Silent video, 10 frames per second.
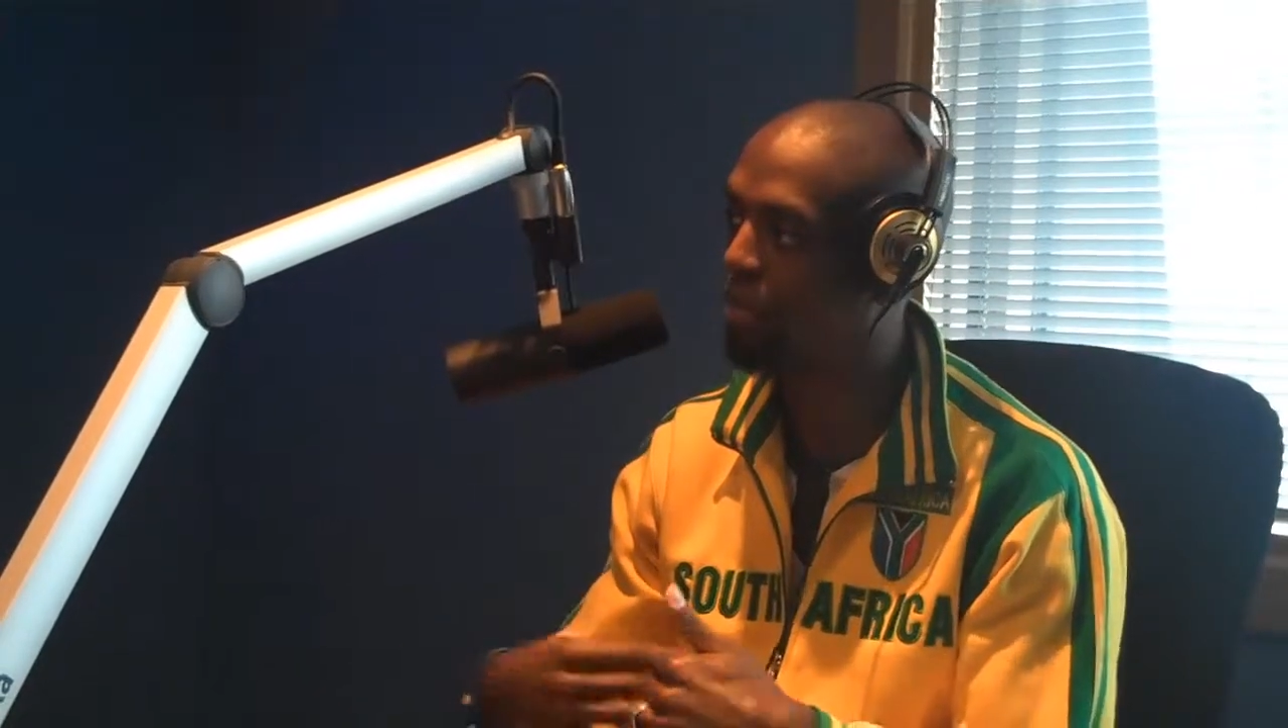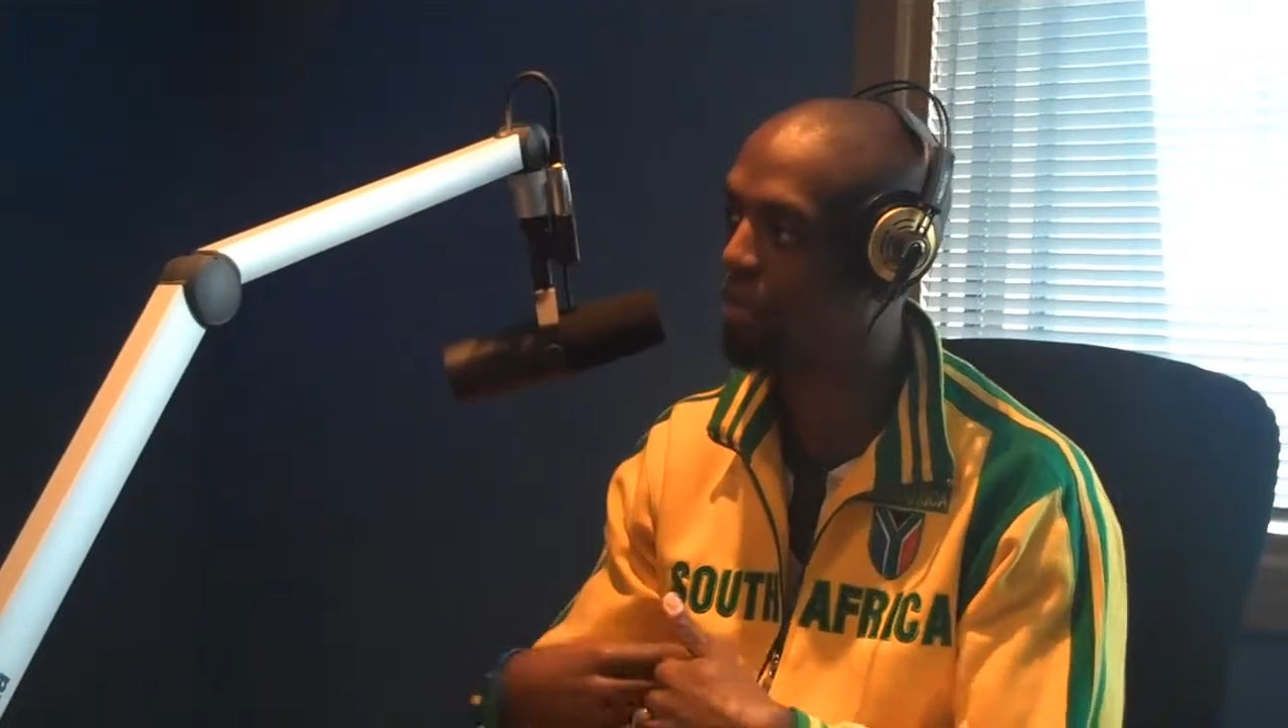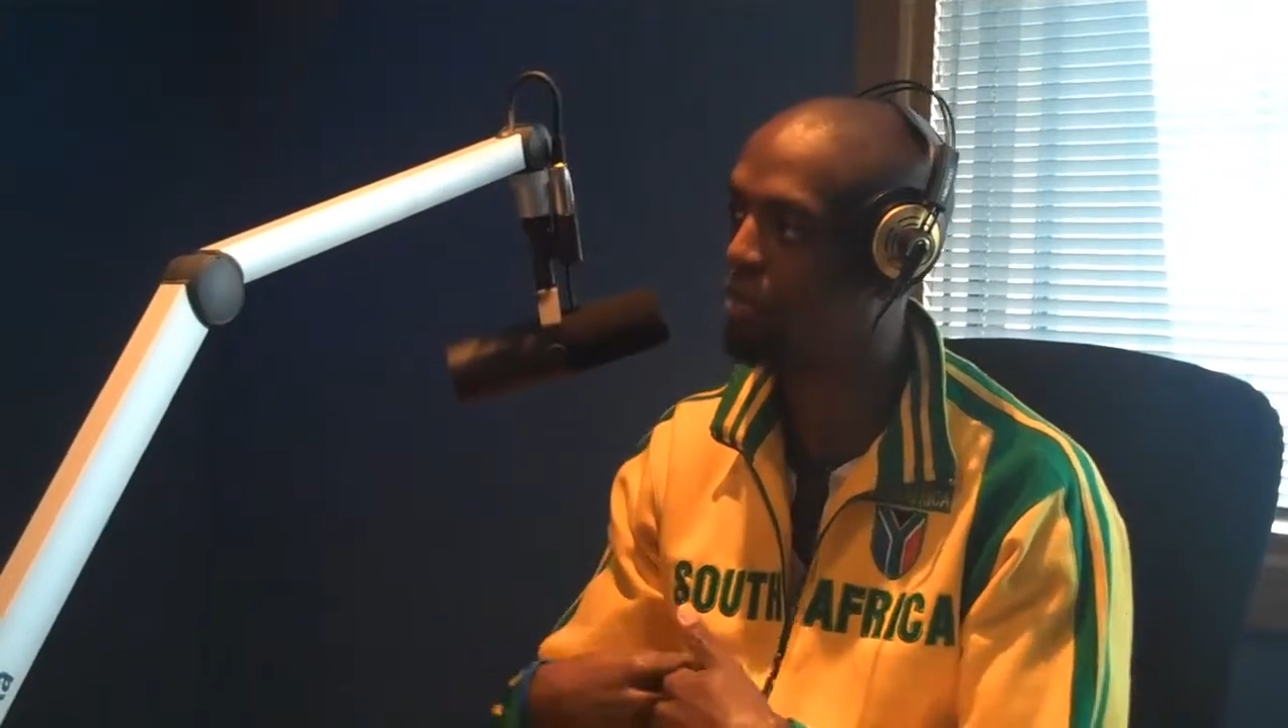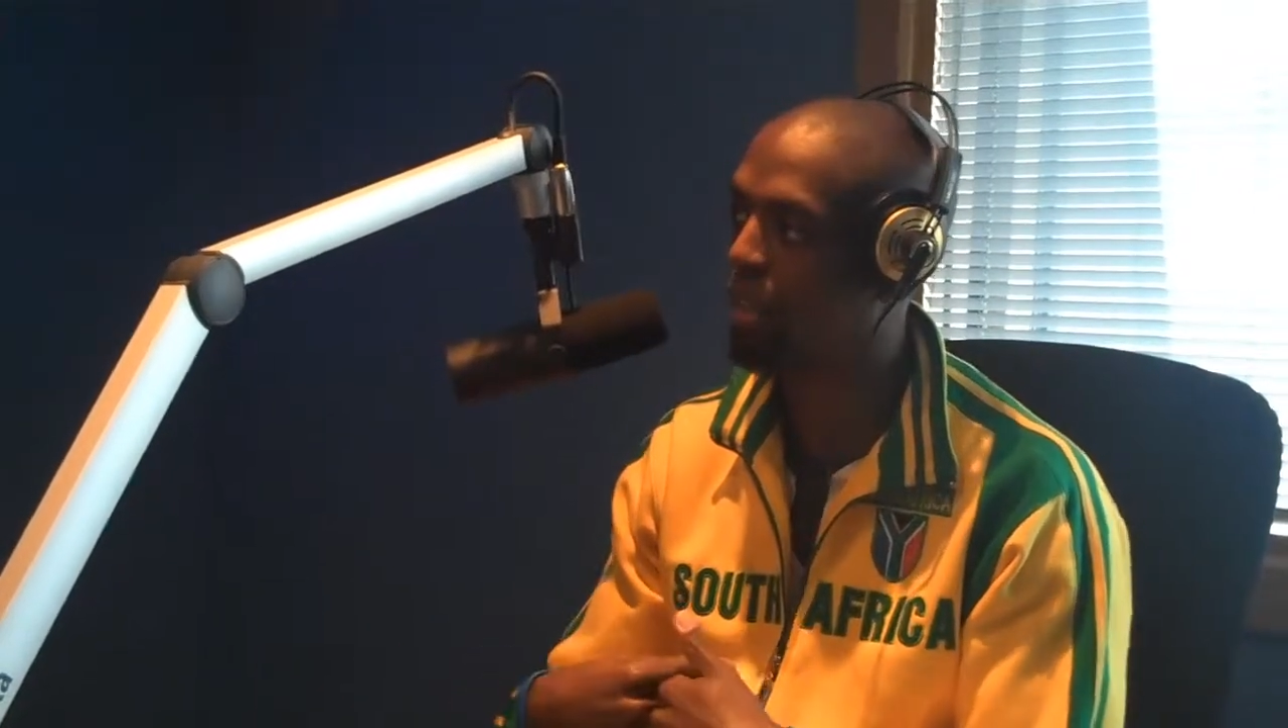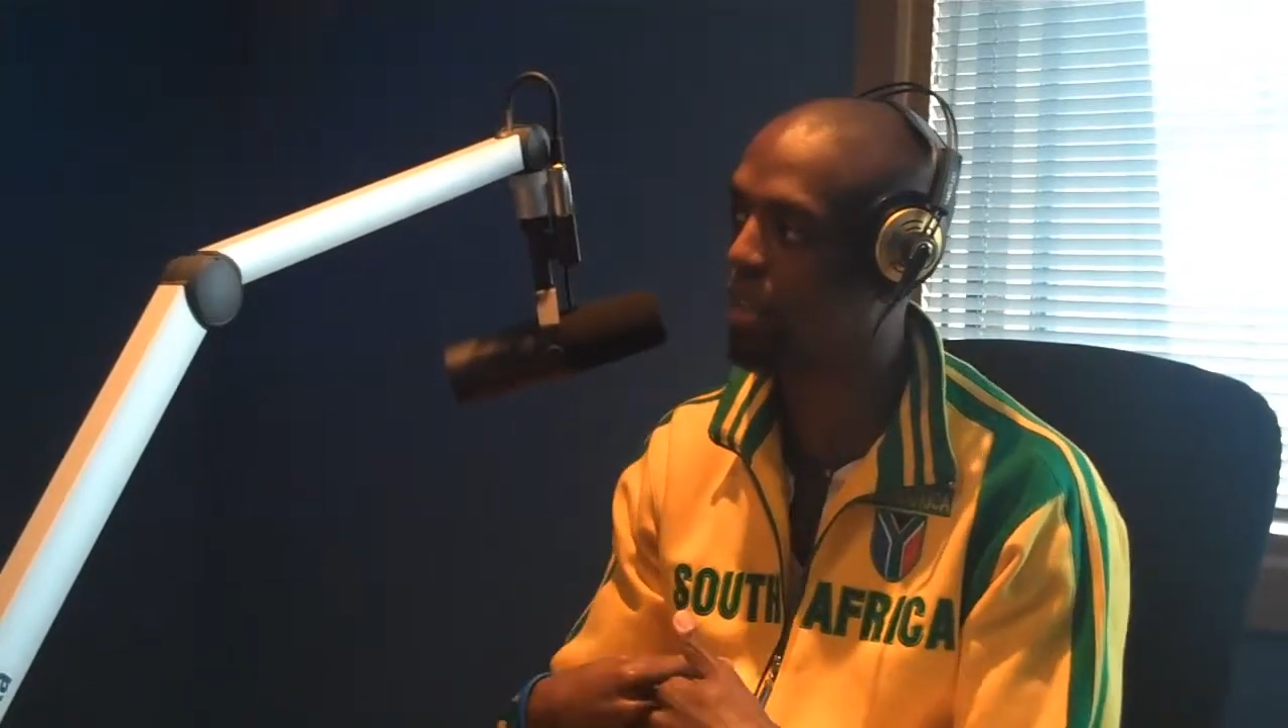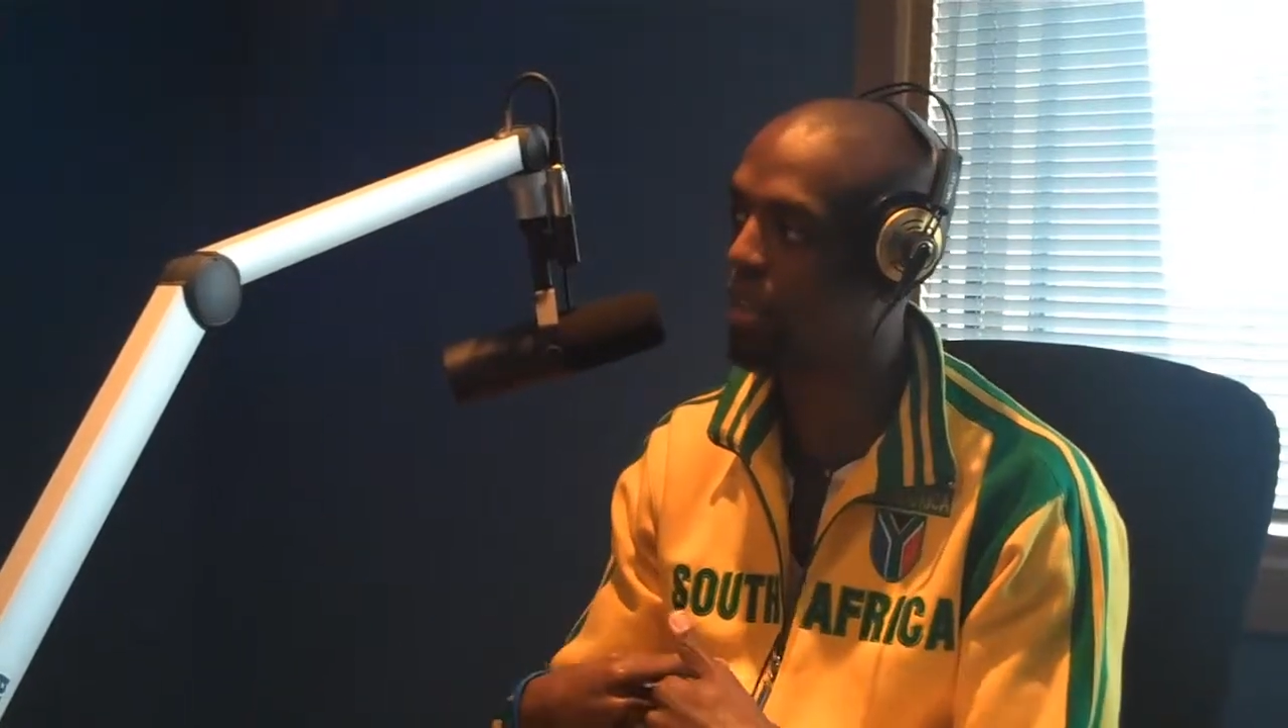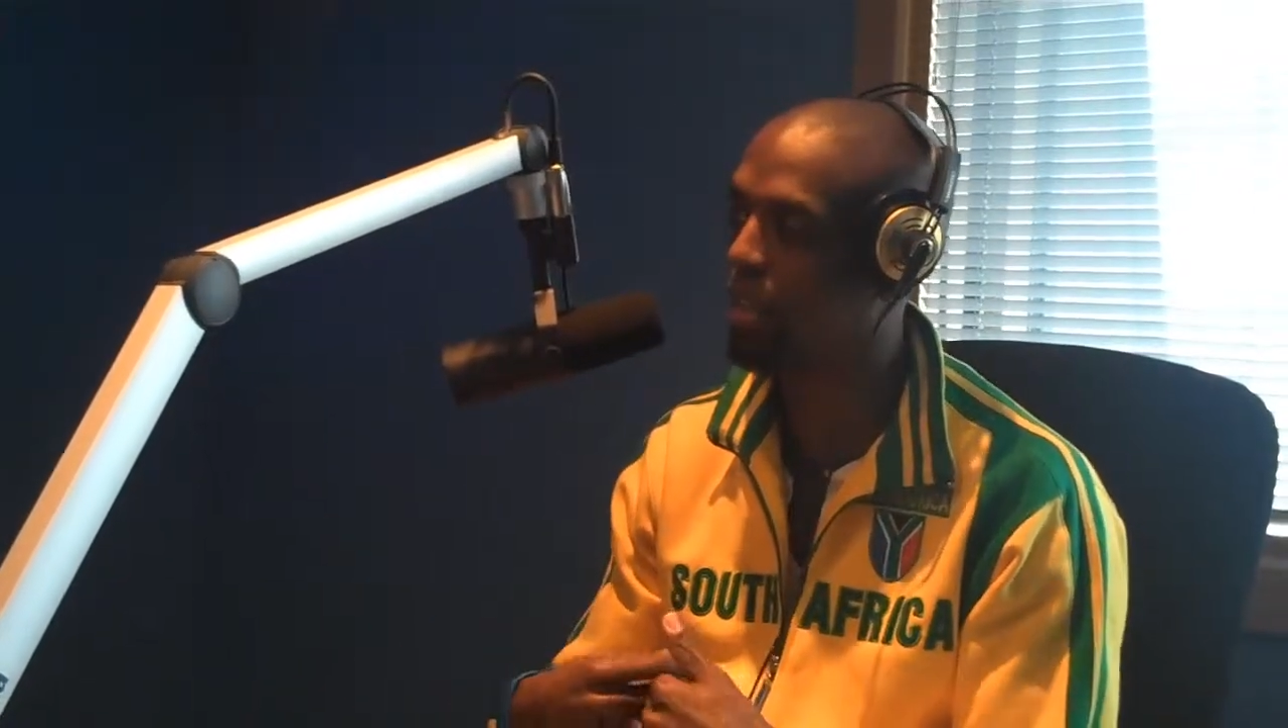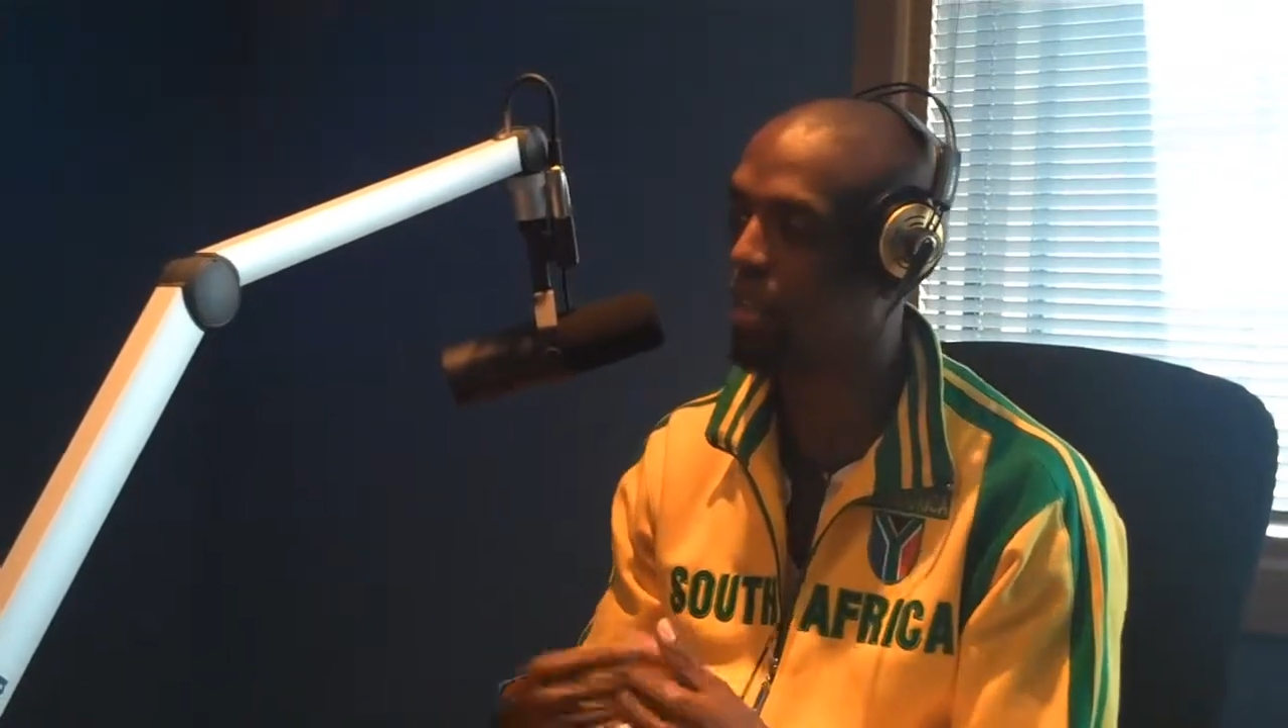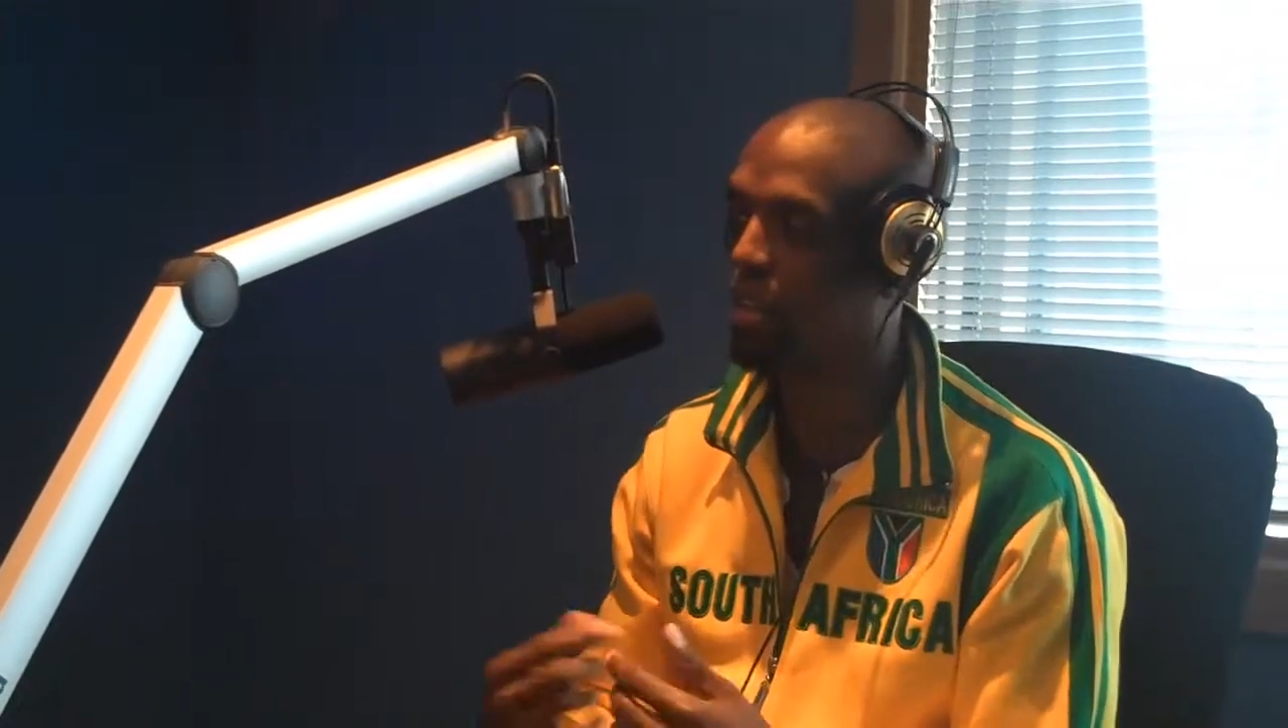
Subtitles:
for me